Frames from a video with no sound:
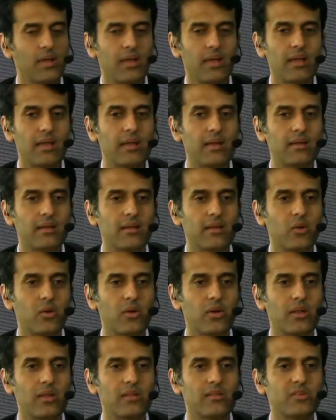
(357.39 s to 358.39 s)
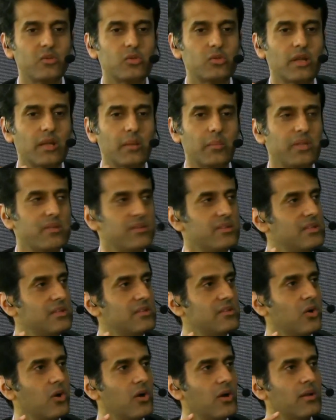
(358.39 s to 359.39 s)
And you know, an institution like
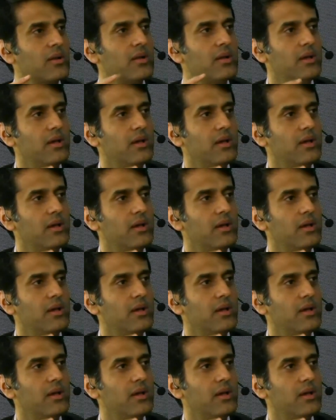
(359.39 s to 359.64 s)
BCG's got